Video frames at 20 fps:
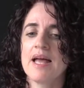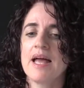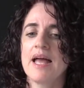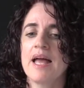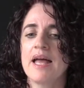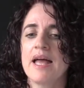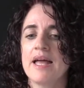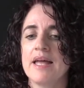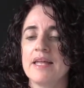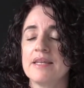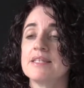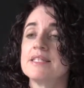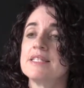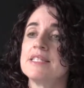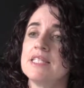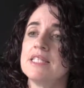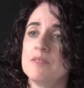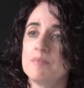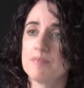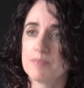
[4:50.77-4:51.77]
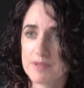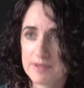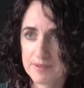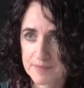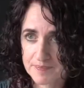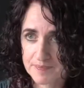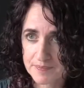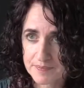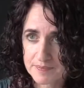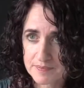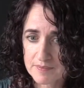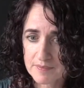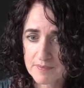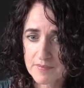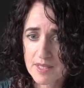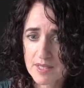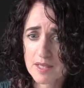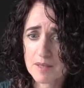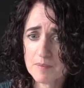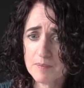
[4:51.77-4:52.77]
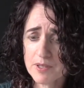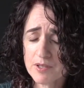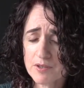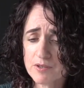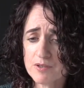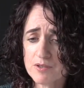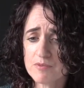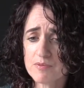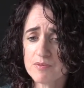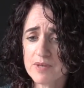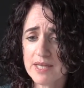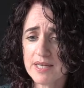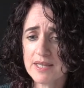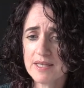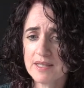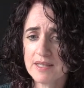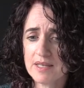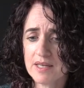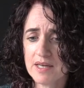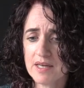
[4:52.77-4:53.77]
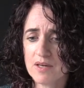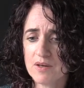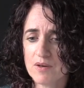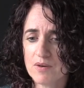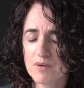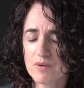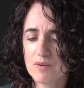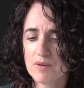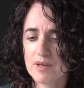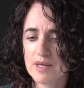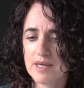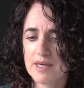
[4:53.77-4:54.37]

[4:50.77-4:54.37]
and deeper. Because right now,